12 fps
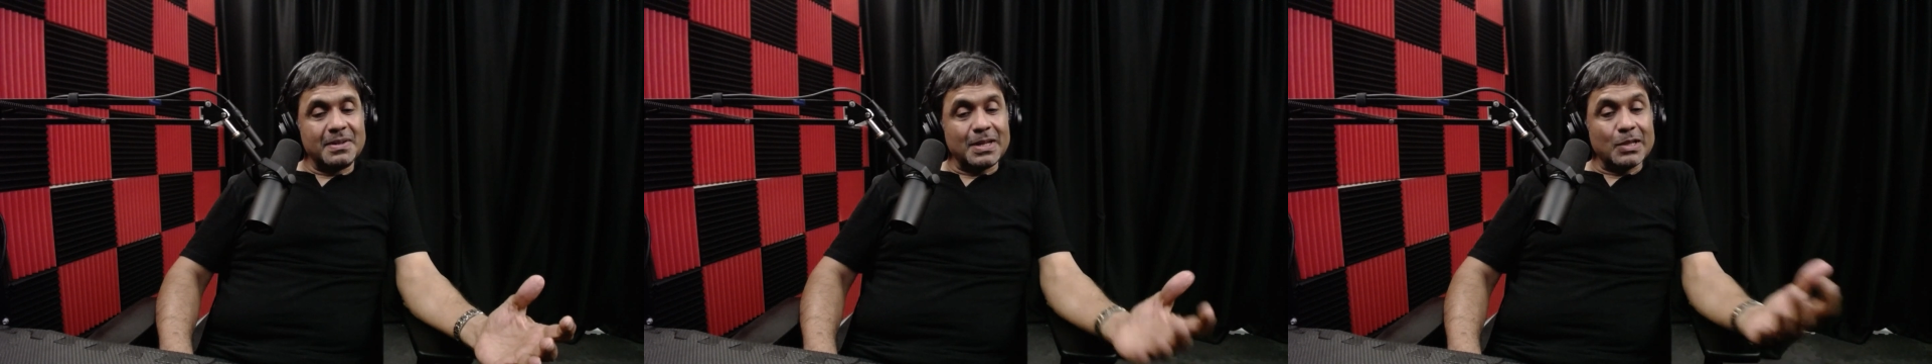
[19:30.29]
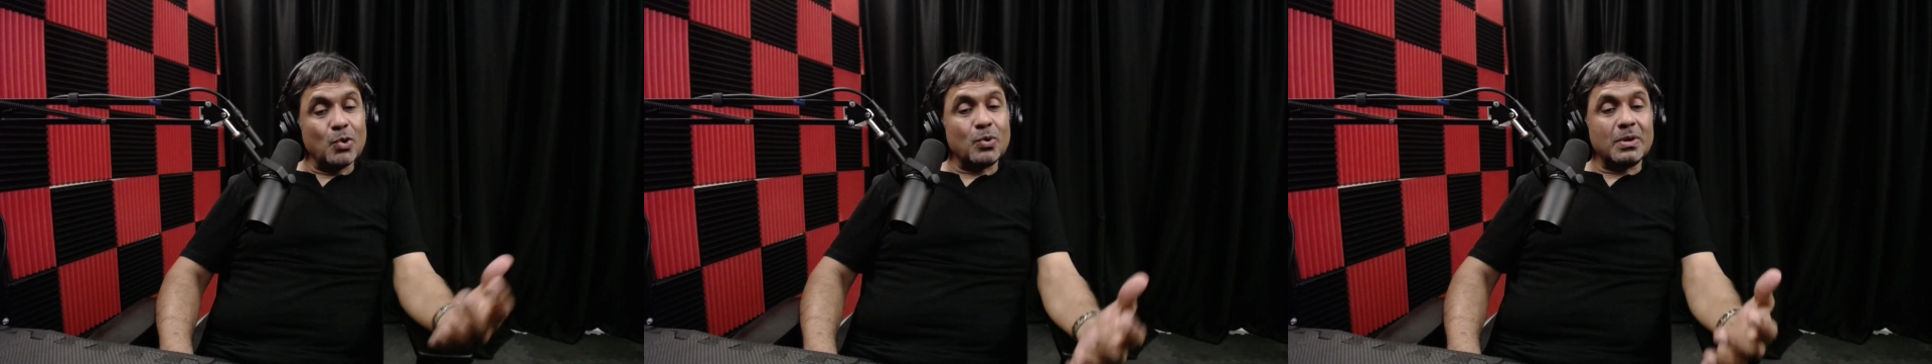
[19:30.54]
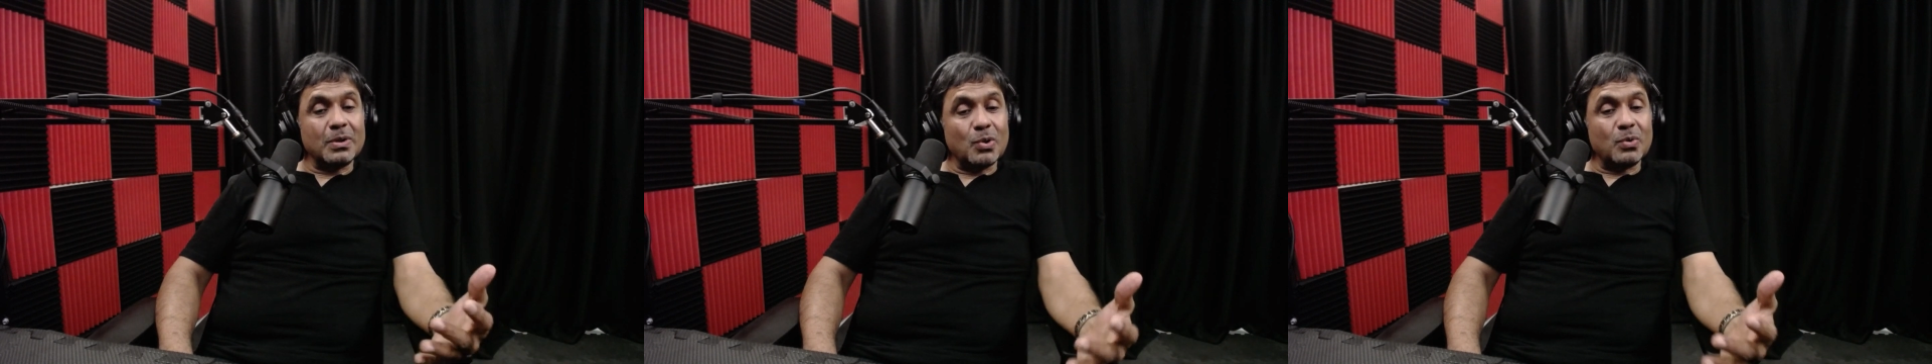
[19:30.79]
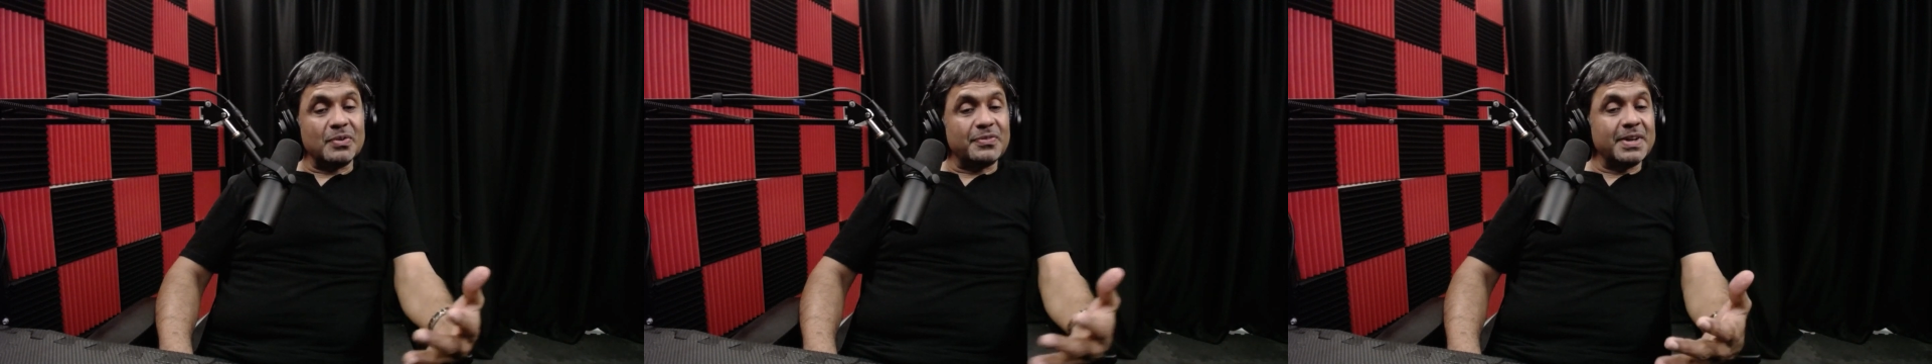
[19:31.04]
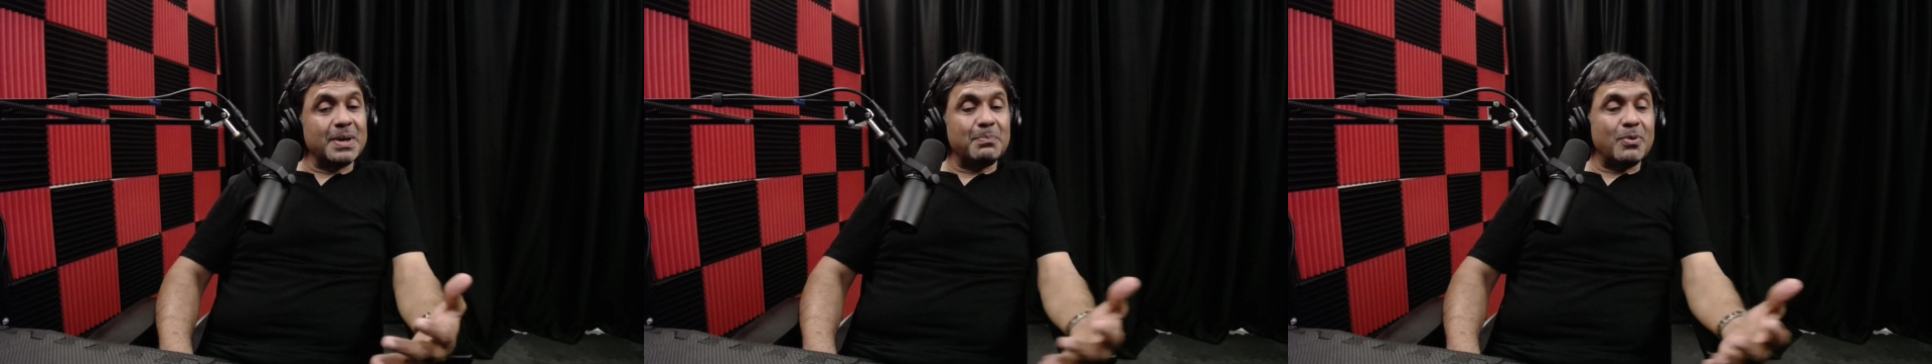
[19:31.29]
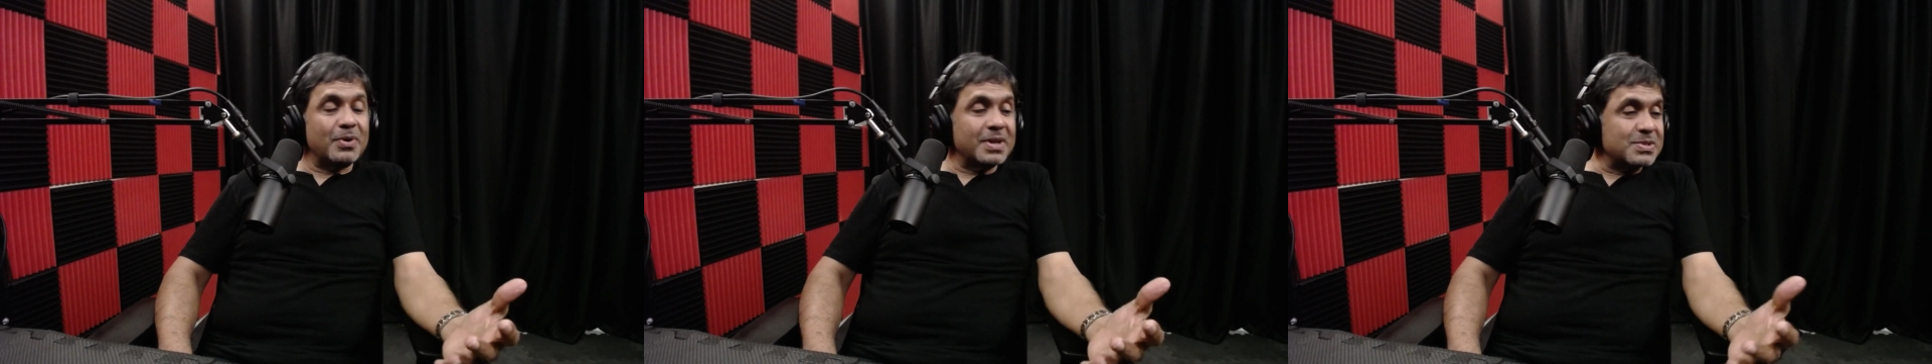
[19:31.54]
the local
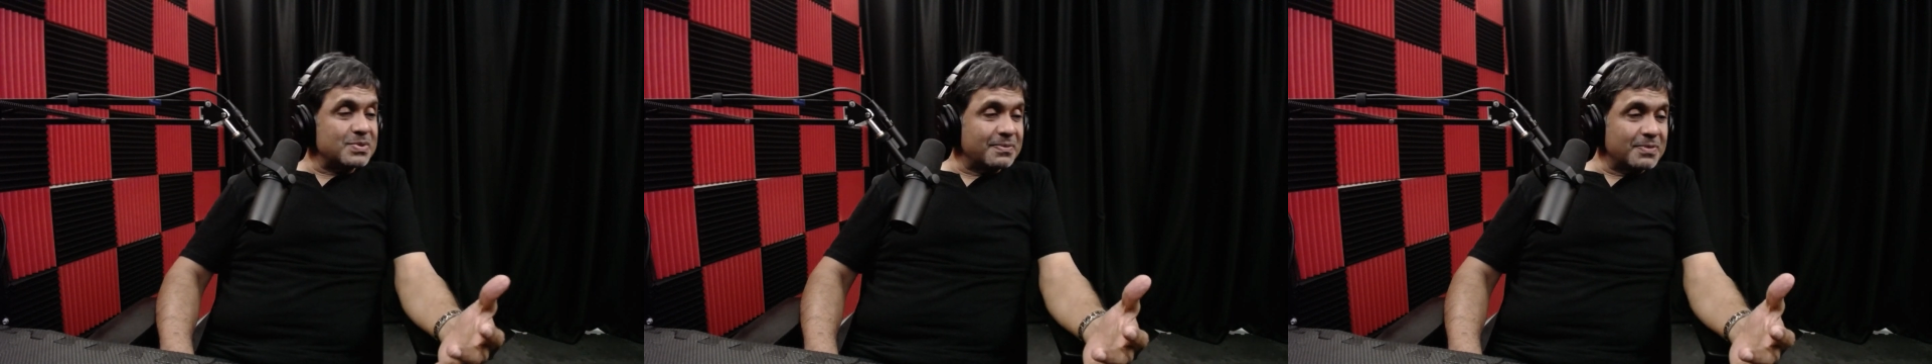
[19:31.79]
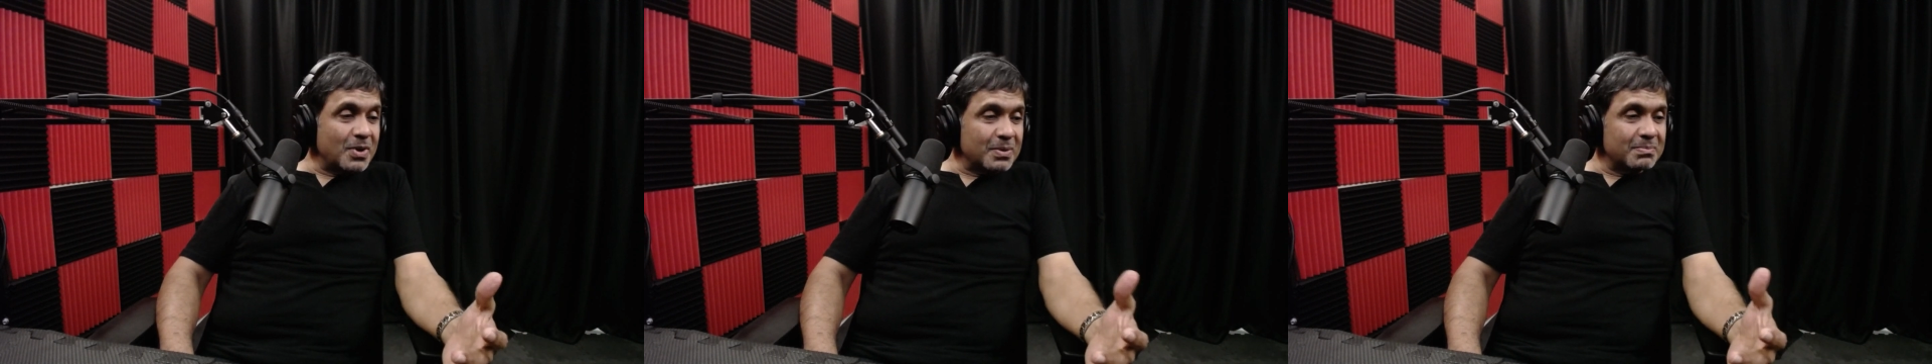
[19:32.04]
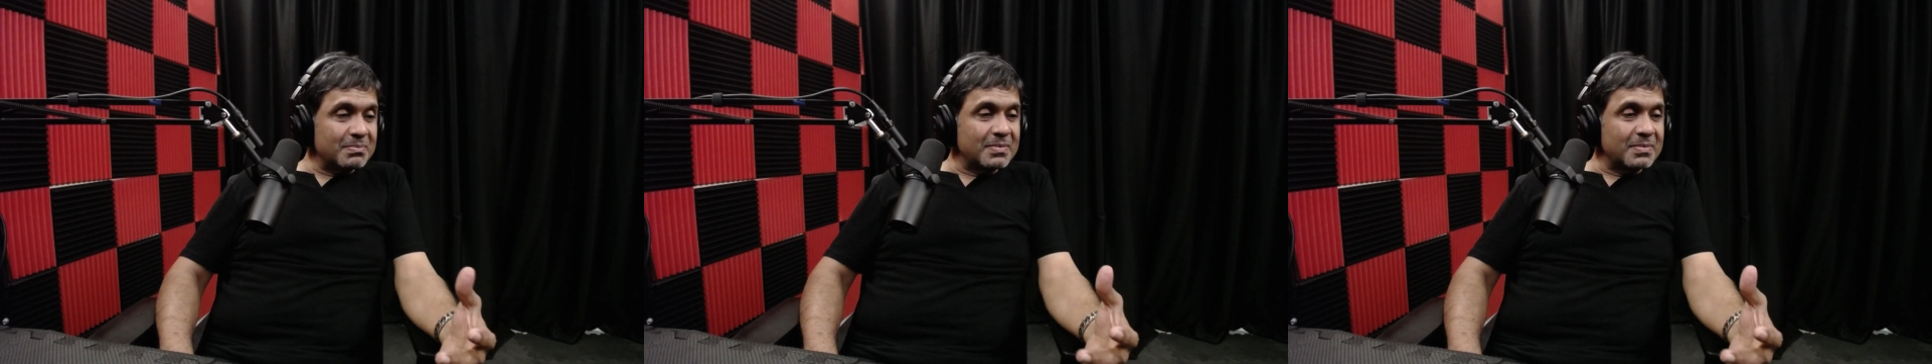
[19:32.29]
Singaporeans who have not